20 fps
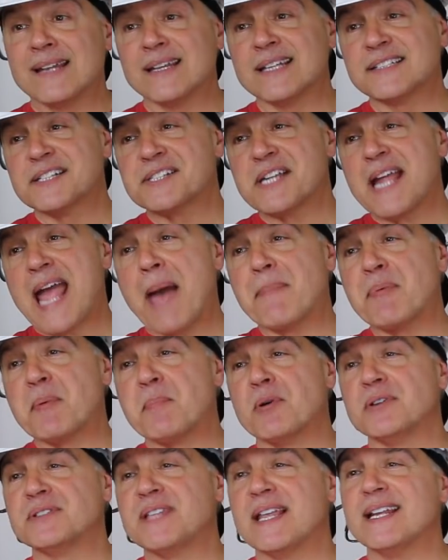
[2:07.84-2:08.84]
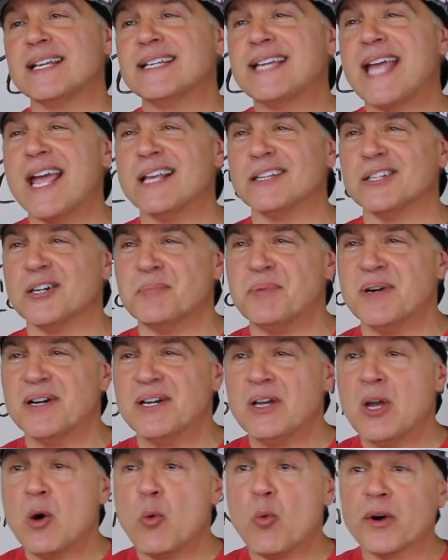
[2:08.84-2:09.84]
I'd like to say happy birthday to Caleb.
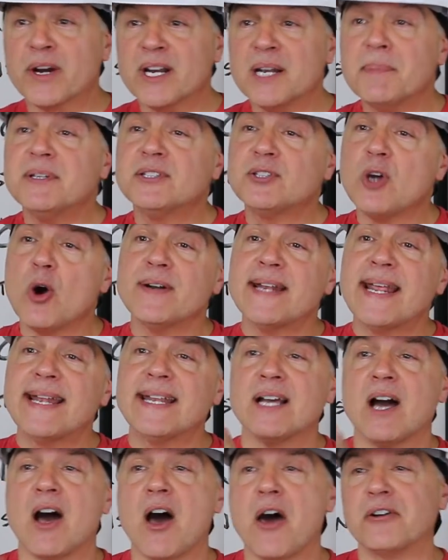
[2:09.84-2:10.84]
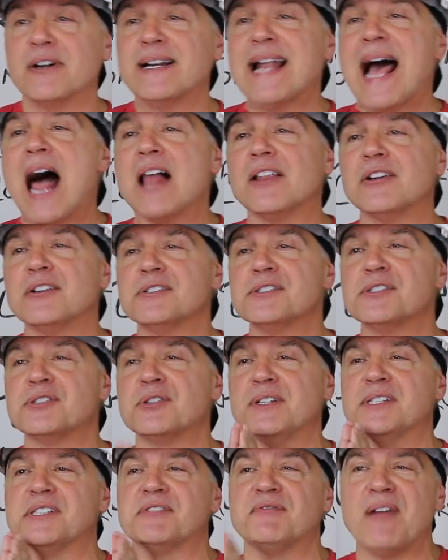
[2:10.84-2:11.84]
We're gonna be donating $100
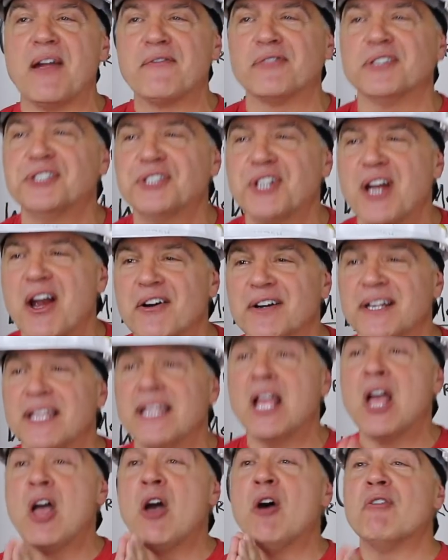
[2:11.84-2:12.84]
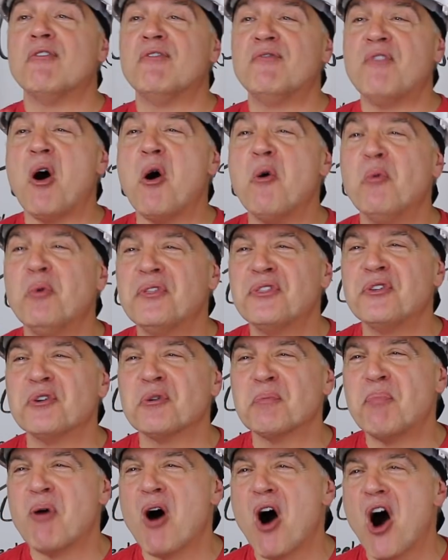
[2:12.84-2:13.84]
to his favorite charity, Vote With
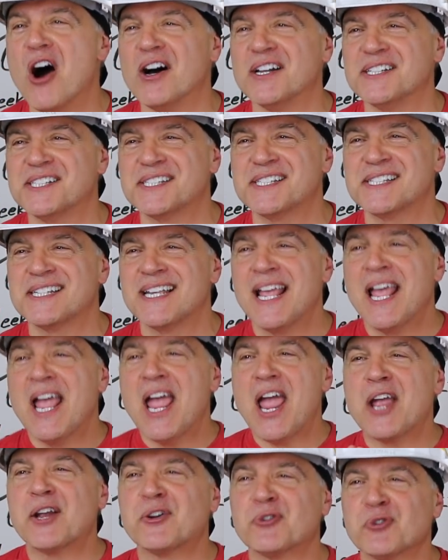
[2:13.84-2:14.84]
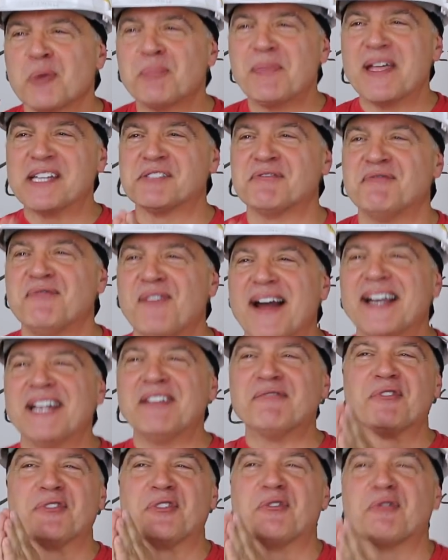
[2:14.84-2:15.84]
Your Paws, a group that's
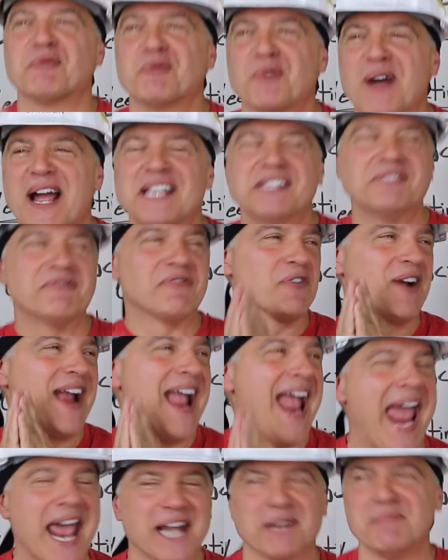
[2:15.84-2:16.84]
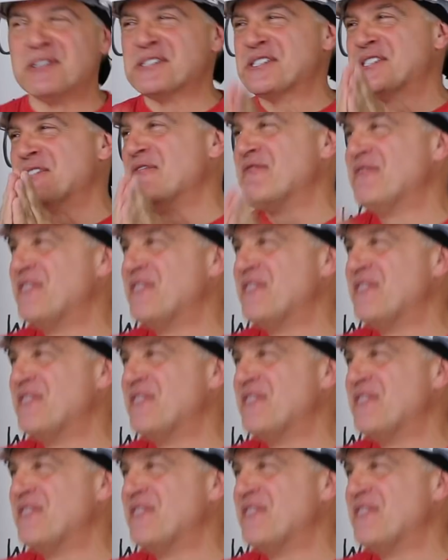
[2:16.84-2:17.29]
fighting for the right for animals to